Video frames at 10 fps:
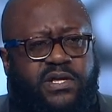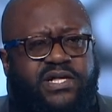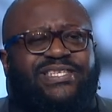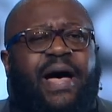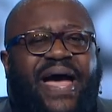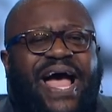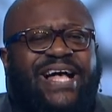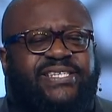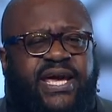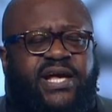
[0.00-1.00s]
Stop
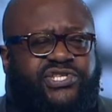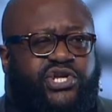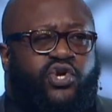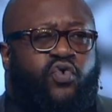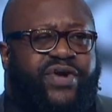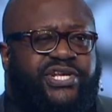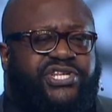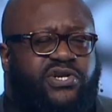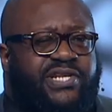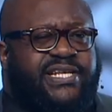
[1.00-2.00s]
asking us to do
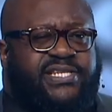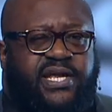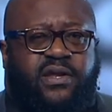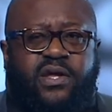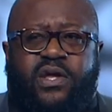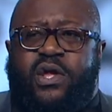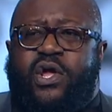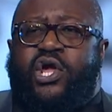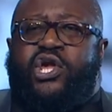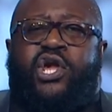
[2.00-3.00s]
research. Listen,
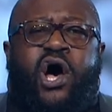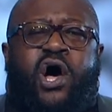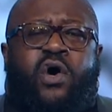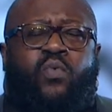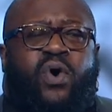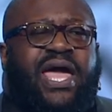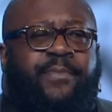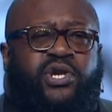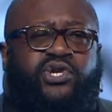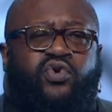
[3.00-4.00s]
y'all were
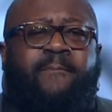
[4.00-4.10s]
able to do